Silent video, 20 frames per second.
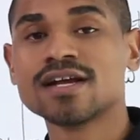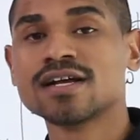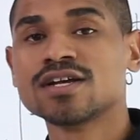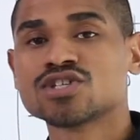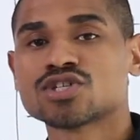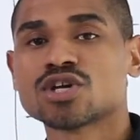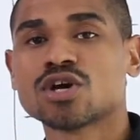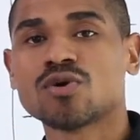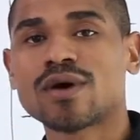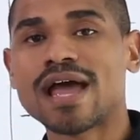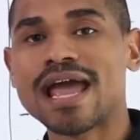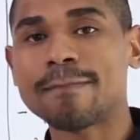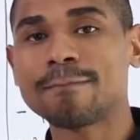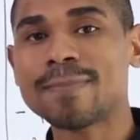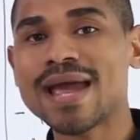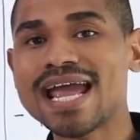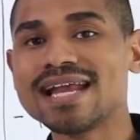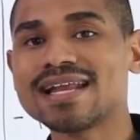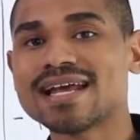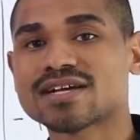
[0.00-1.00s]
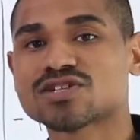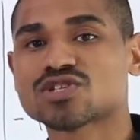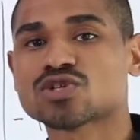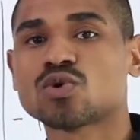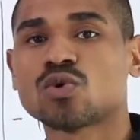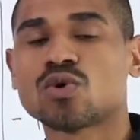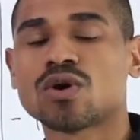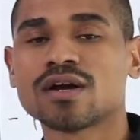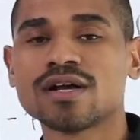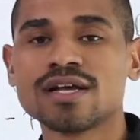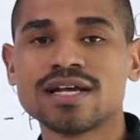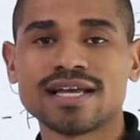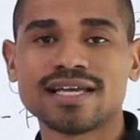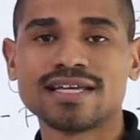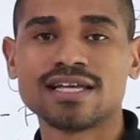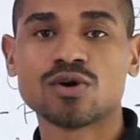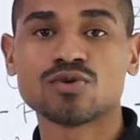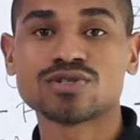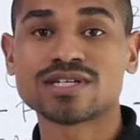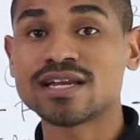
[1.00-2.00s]
So a Paydex score,
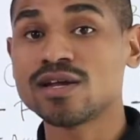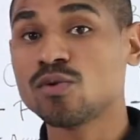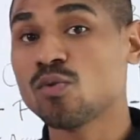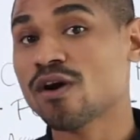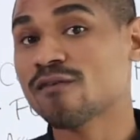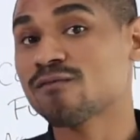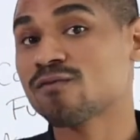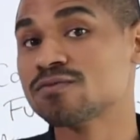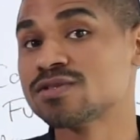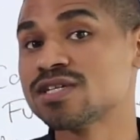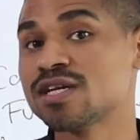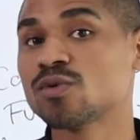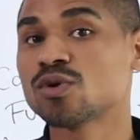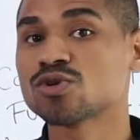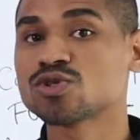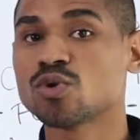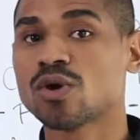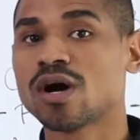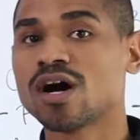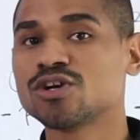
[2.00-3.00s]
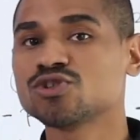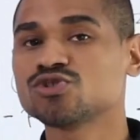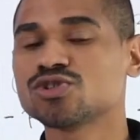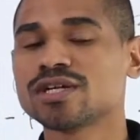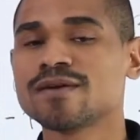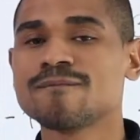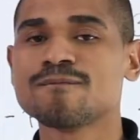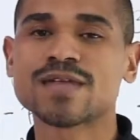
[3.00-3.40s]
is anywhere from 0 to 100,